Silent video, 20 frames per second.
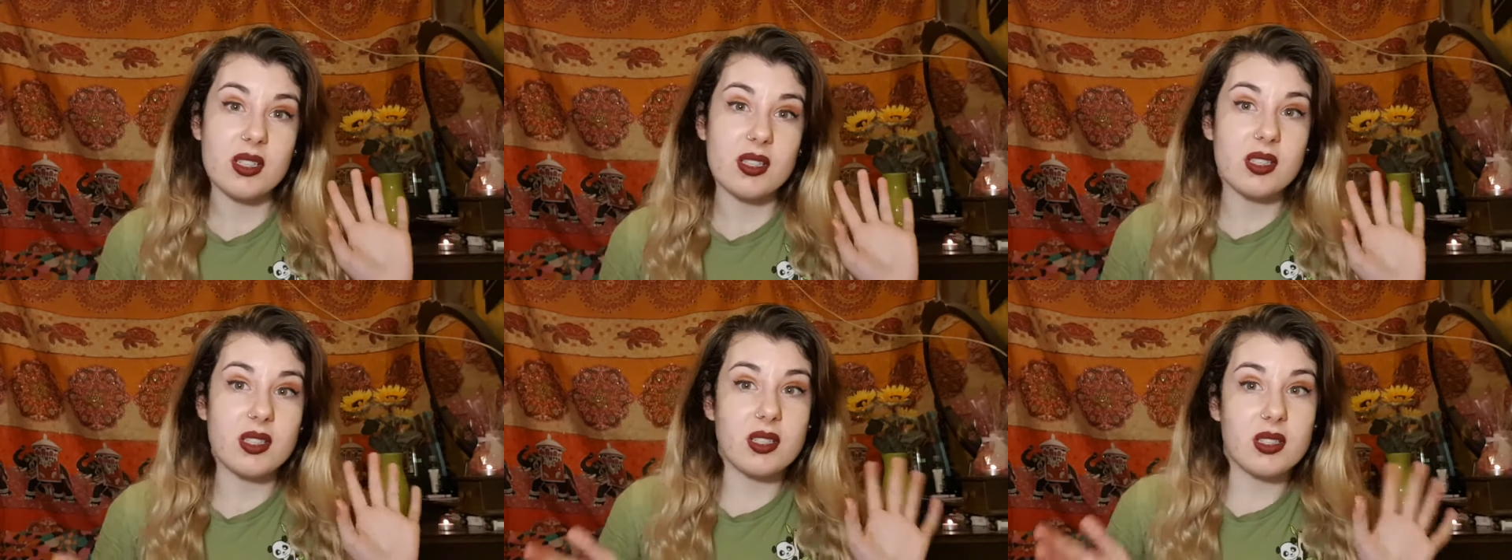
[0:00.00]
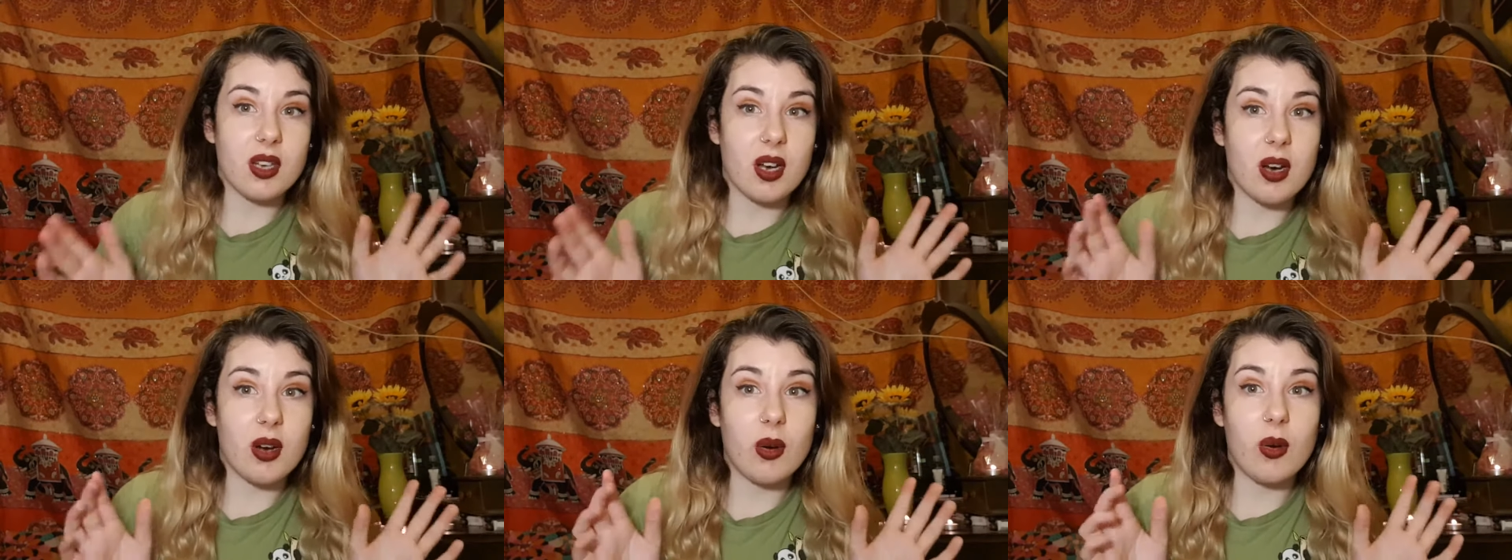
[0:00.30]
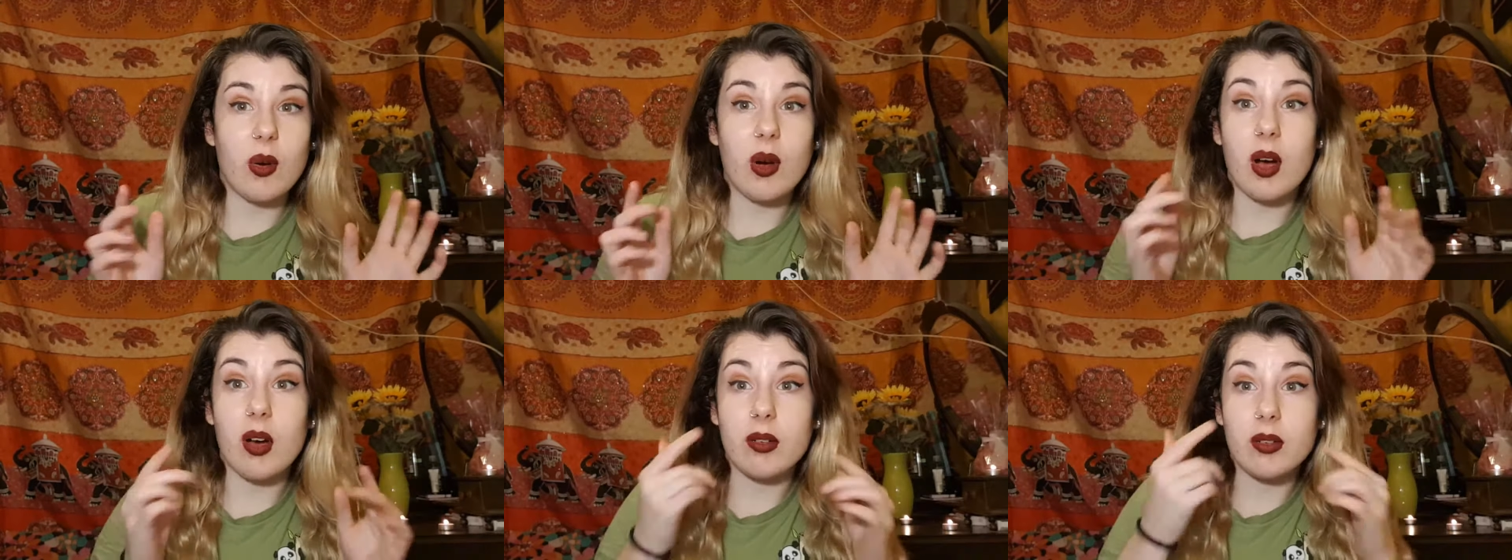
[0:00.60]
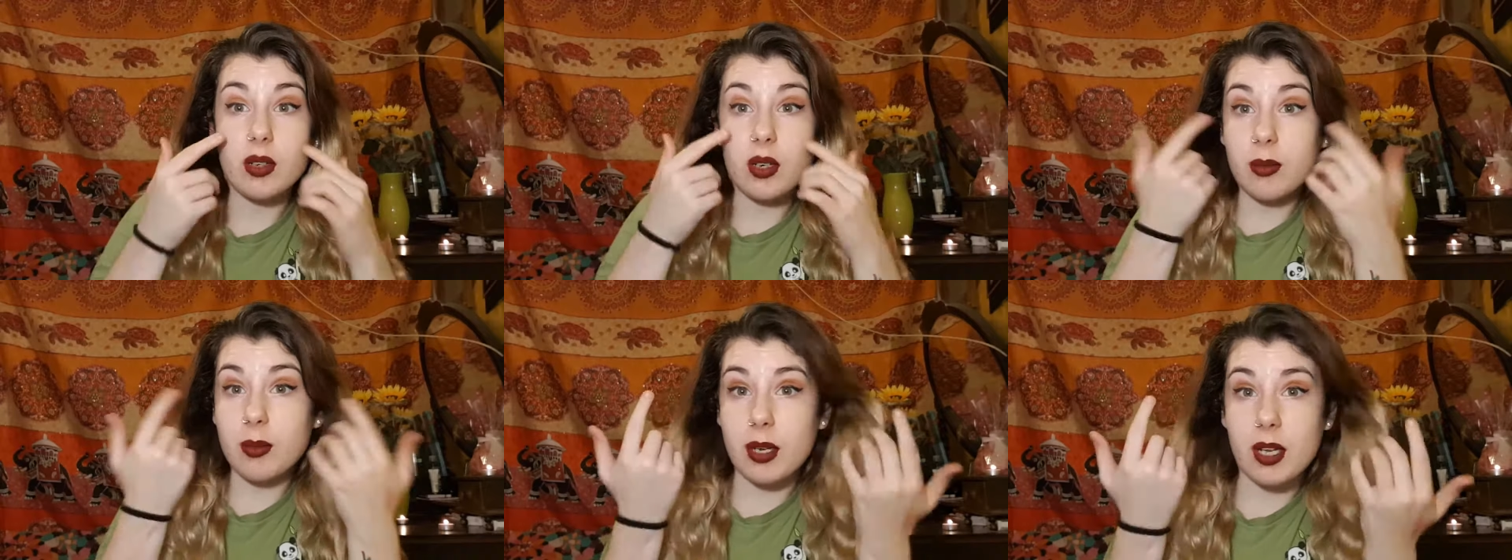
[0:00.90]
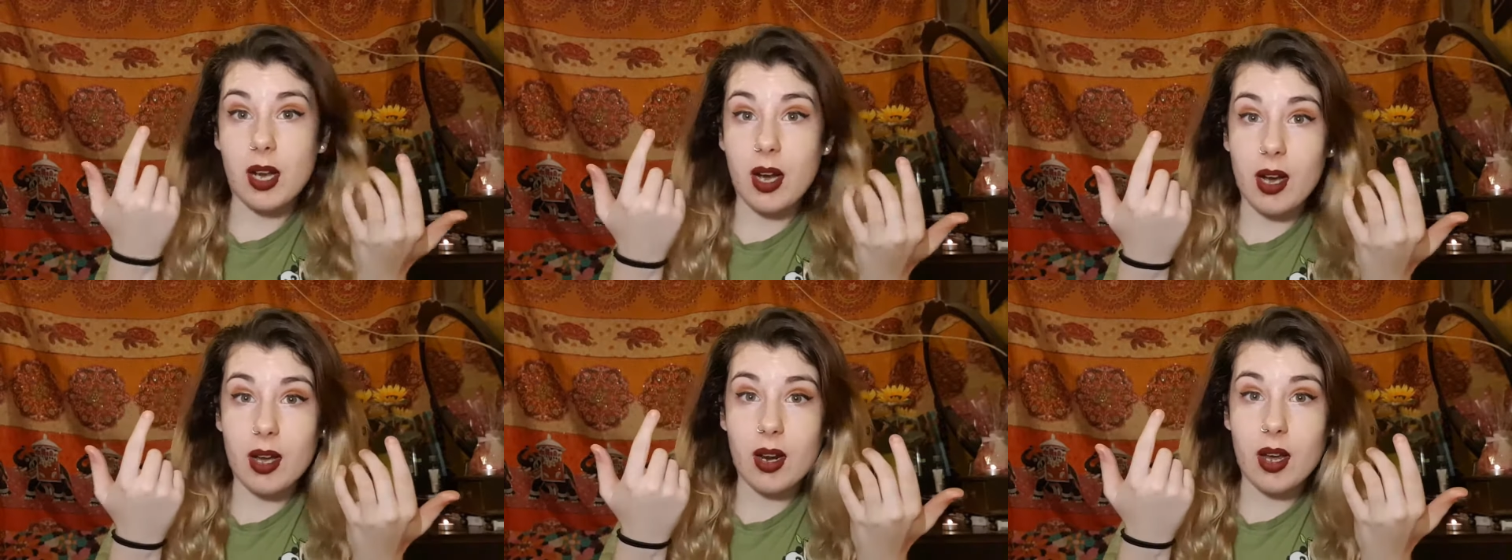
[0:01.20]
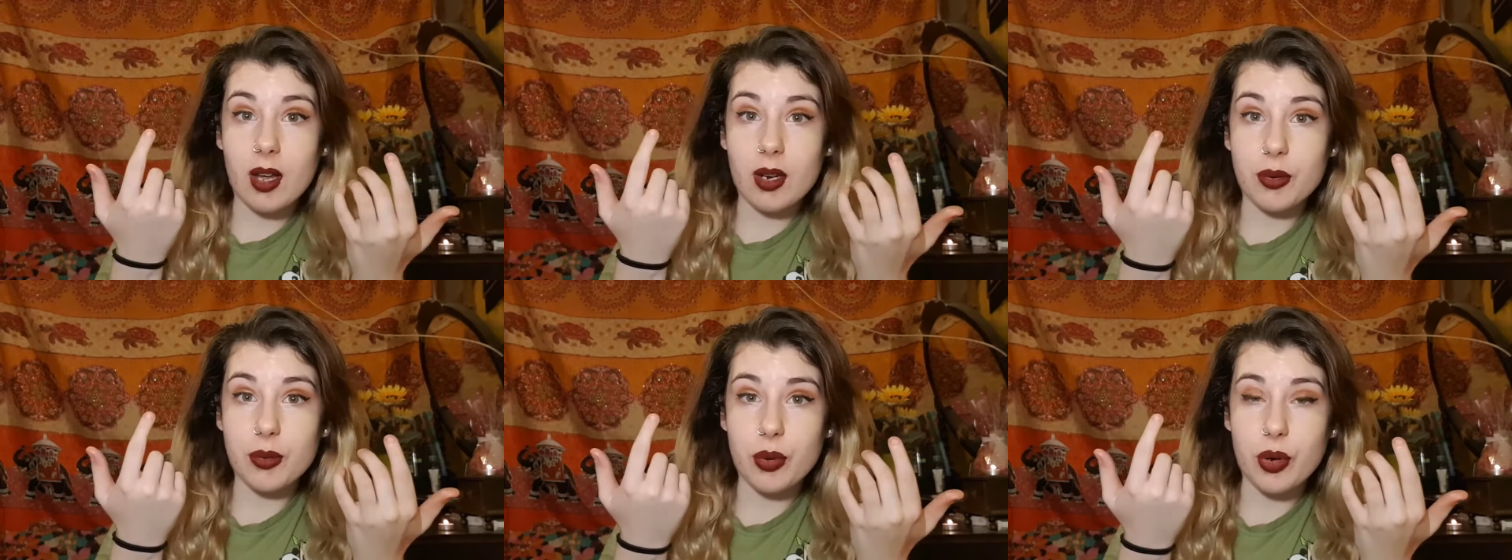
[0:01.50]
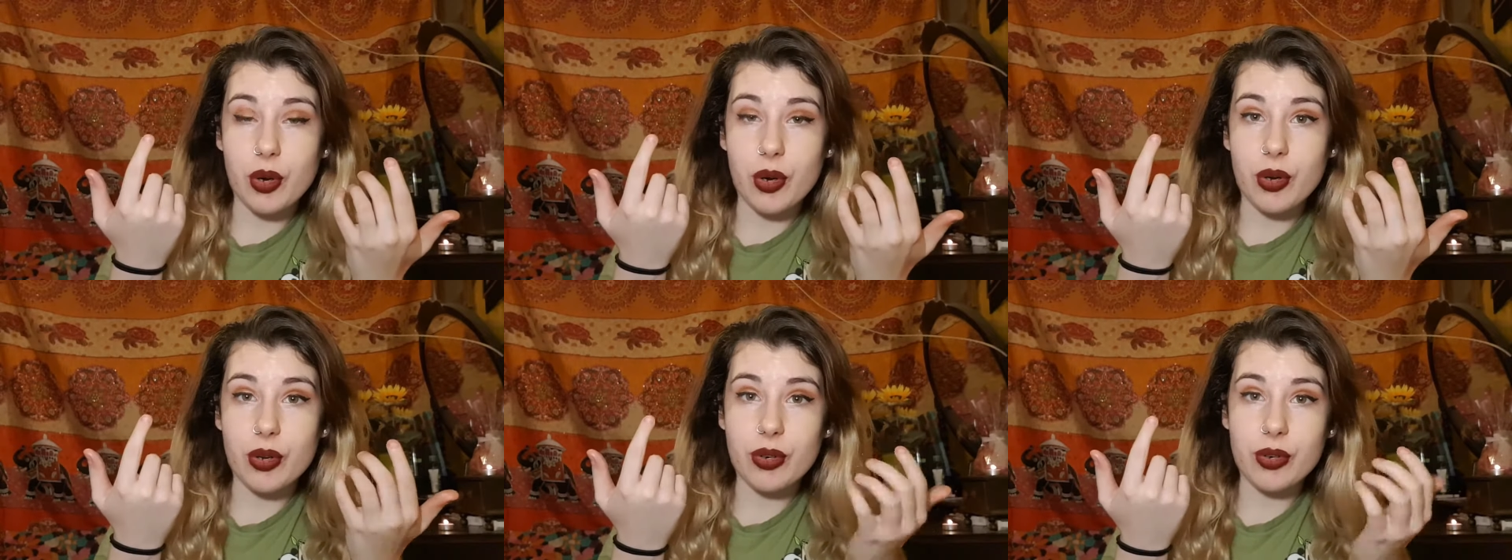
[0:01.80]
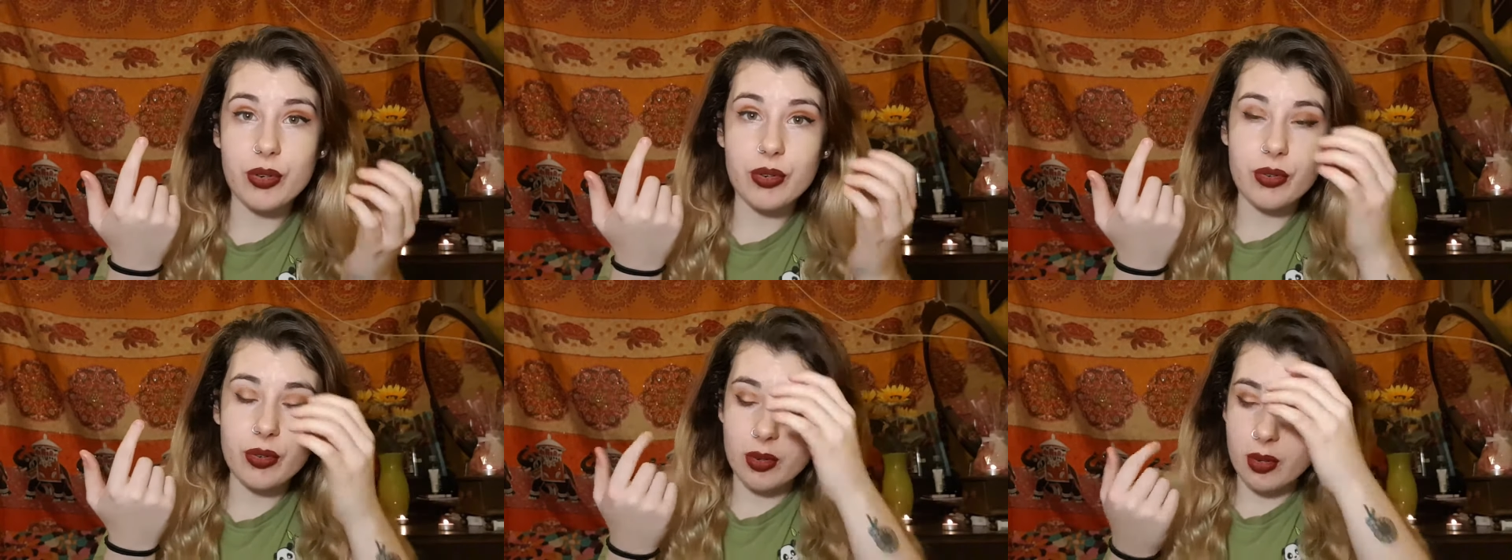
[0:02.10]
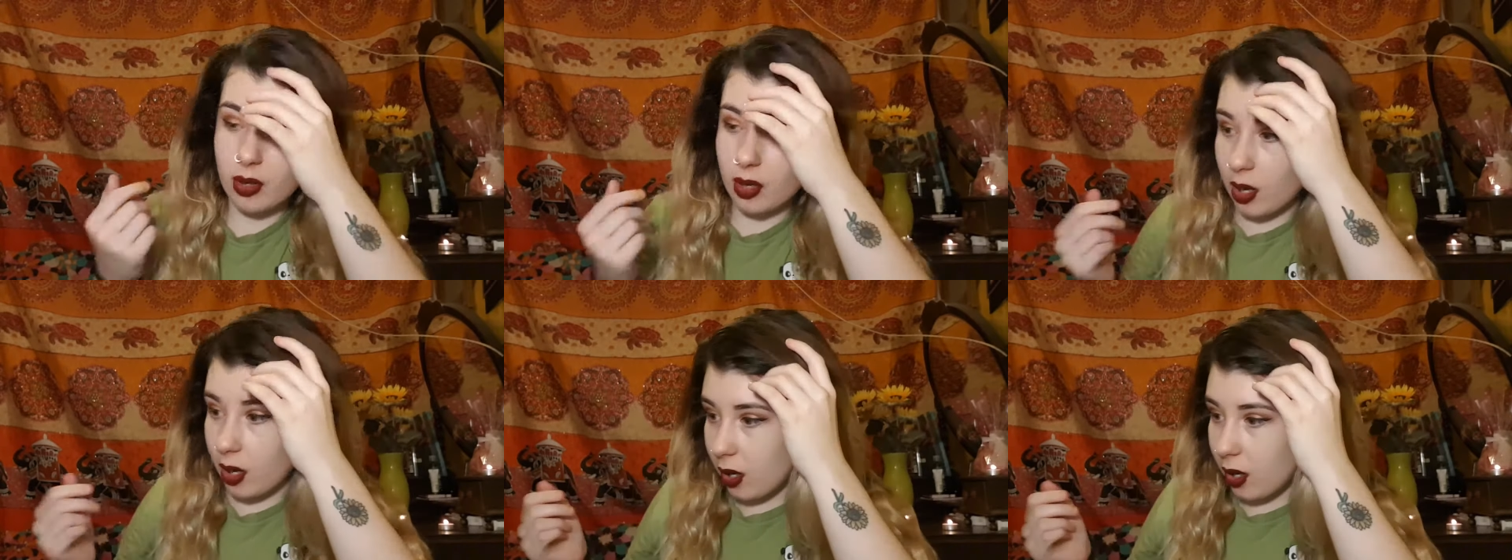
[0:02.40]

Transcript: So I've got my eyeliner on,